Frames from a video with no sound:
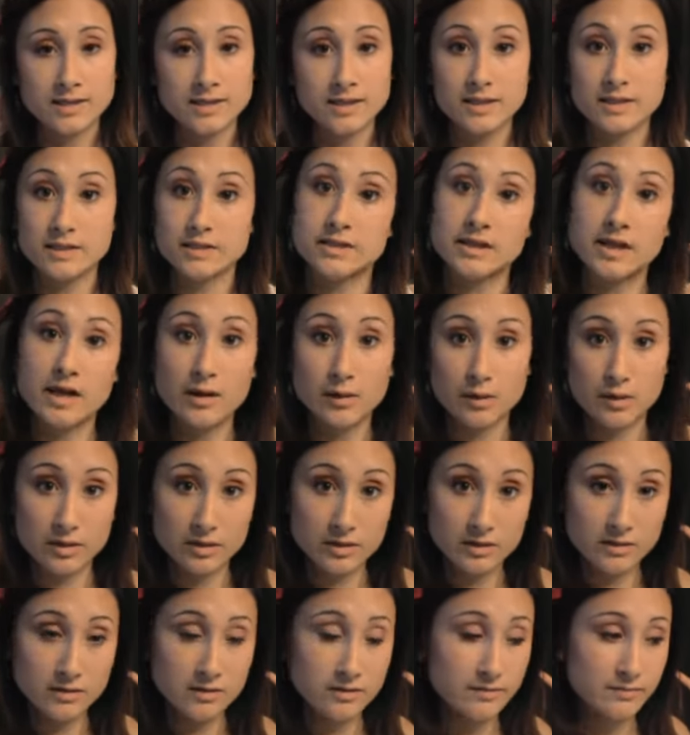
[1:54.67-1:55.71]
take a
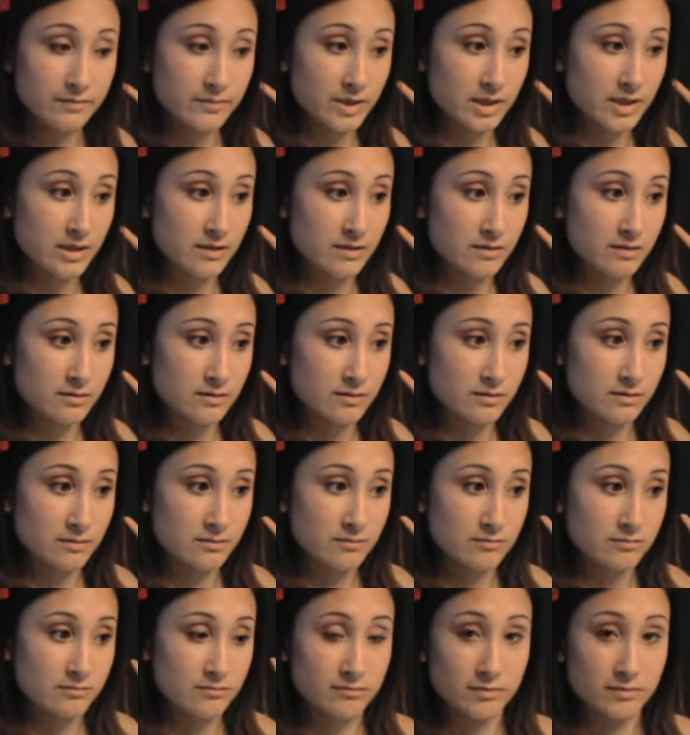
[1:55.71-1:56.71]
shower because